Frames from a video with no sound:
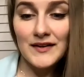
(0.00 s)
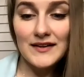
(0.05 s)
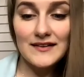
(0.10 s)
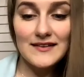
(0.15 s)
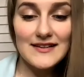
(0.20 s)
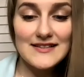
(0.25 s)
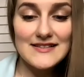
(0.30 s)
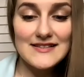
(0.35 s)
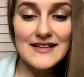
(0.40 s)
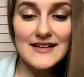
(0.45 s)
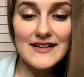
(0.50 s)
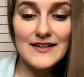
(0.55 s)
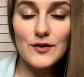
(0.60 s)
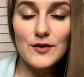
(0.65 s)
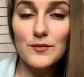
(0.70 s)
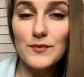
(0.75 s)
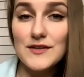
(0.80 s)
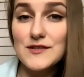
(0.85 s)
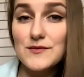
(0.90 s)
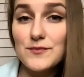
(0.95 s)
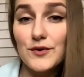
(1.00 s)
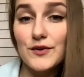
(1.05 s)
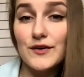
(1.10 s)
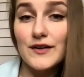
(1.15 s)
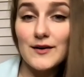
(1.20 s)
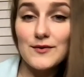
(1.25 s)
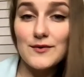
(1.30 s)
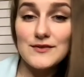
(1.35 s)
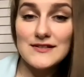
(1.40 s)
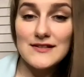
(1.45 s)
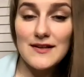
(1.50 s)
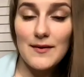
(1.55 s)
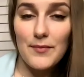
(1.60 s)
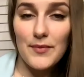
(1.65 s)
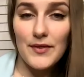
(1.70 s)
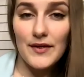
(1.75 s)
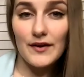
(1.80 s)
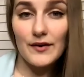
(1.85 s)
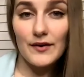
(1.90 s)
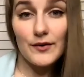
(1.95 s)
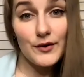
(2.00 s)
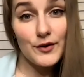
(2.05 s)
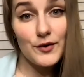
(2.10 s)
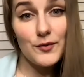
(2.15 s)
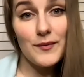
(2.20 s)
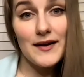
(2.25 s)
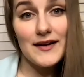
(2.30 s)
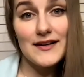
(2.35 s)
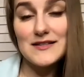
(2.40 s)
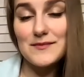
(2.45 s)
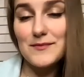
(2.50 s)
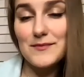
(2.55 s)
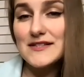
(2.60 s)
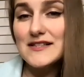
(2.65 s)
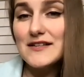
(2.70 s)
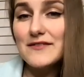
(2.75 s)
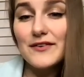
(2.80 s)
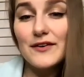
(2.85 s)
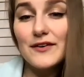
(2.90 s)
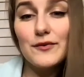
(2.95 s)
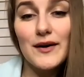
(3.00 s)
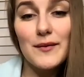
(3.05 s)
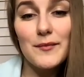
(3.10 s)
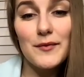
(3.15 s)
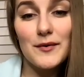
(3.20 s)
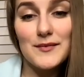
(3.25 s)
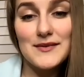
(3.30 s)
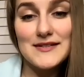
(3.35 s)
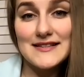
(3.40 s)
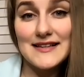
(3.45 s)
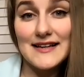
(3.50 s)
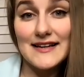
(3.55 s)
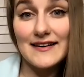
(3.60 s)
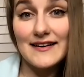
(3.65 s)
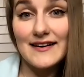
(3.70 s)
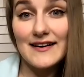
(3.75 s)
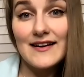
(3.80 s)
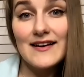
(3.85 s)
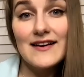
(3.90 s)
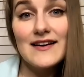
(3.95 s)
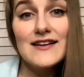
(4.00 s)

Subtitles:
Let's say you mispronounce something, or you make specific grammar mistake.